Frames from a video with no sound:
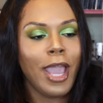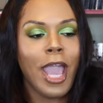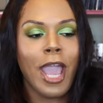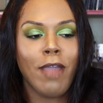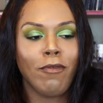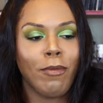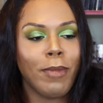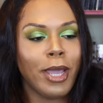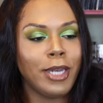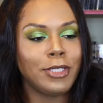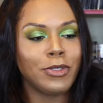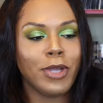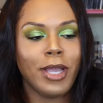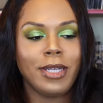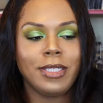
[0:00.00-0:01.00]

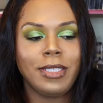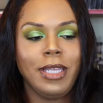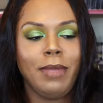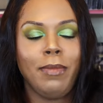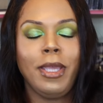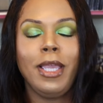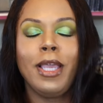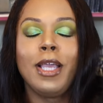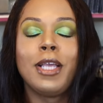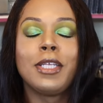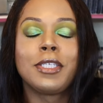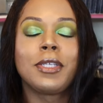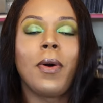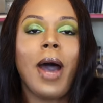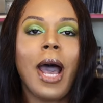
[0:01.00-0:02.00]
Everybody's trying to see me.
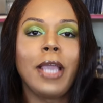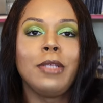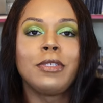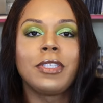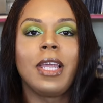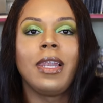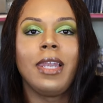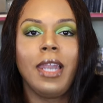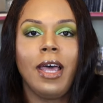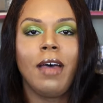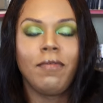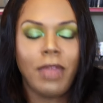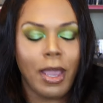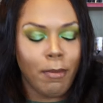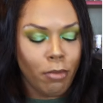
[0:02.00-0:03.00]
So I used to
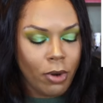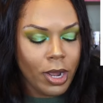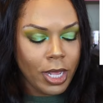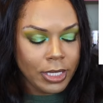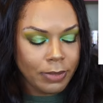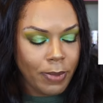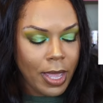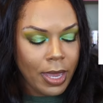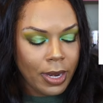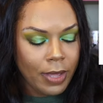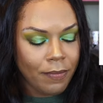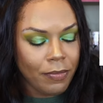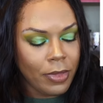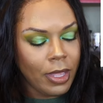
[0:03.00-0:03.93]
love that bronze palette.